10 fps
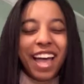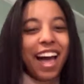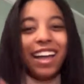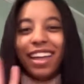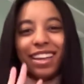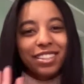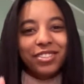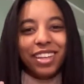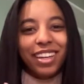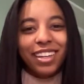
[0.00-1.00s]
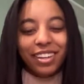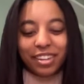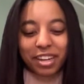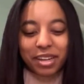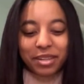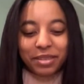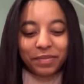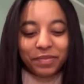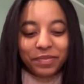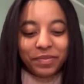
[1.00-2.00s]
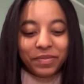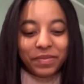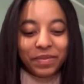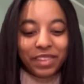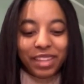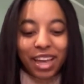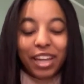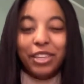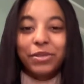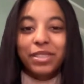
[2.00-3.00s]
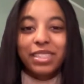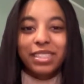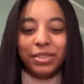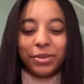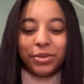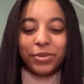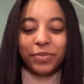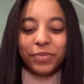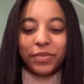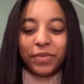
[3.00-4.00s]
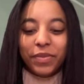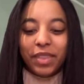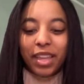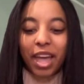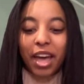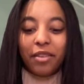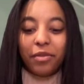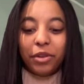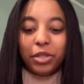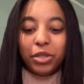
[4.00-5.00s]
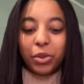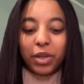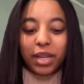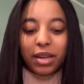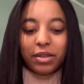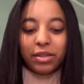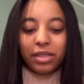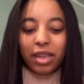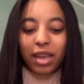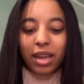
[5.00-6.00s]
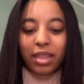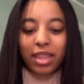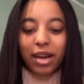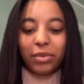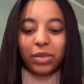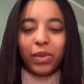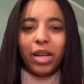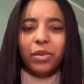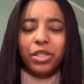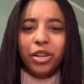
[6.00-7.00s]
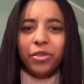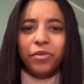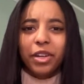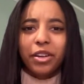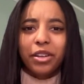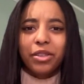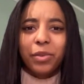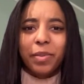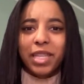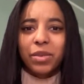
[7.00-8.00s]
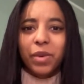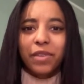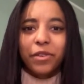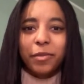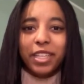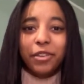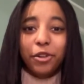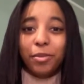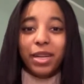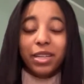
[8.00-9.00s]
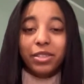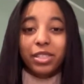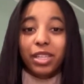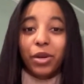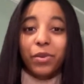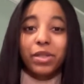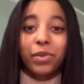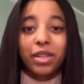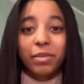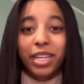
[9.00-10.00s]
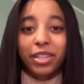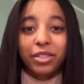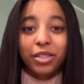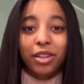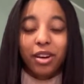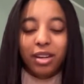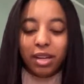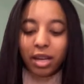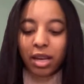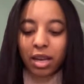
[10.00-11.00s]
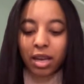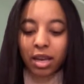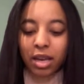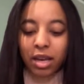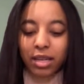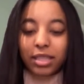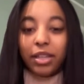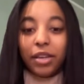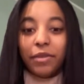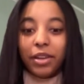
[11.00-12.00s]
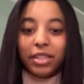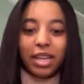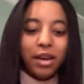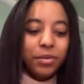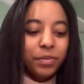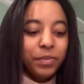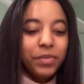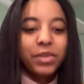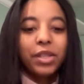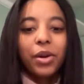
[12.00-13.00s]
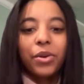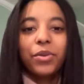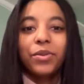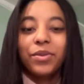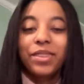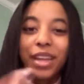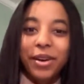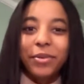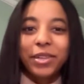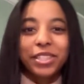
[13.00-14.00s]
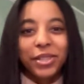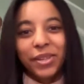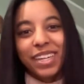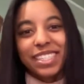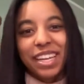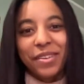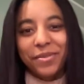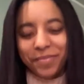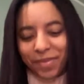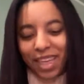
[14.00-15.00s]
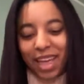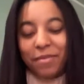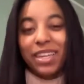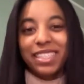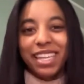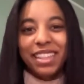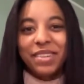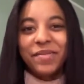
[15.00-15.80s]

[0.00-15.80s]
I can't do that here. I used to have really short nails, and that was when I was trying to figure out the best way for me to grow my nails because I always wanted my nails long until I found it now. So now I want to show you guys how I maintain them.